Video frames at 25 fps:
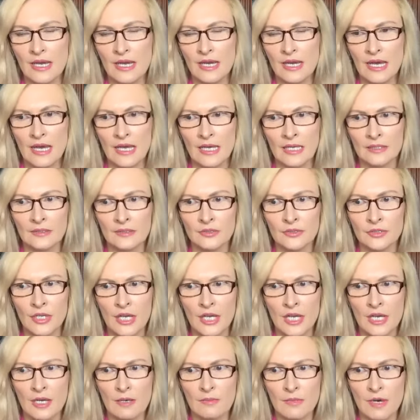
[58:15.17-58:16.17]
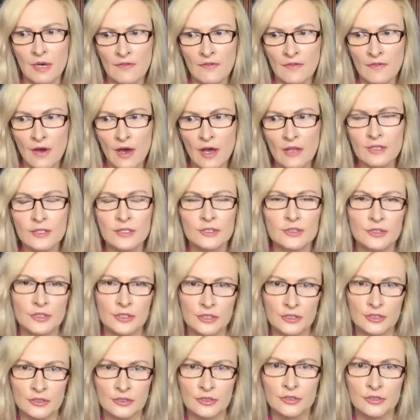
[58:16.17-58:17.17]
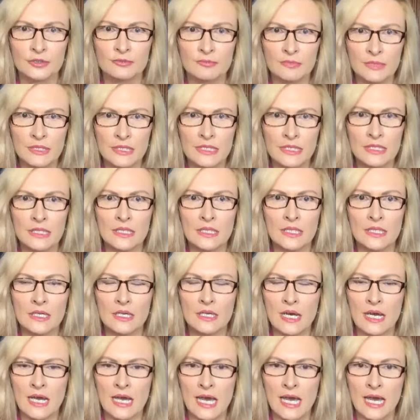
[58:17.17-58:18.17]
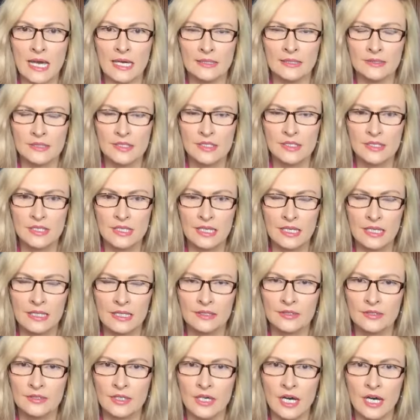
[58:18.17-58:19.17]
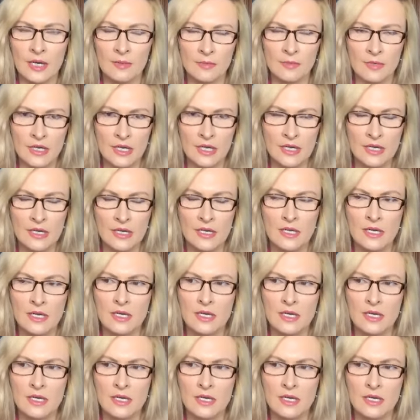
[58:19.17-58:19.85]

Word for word: And my father turned to me and said, Amra,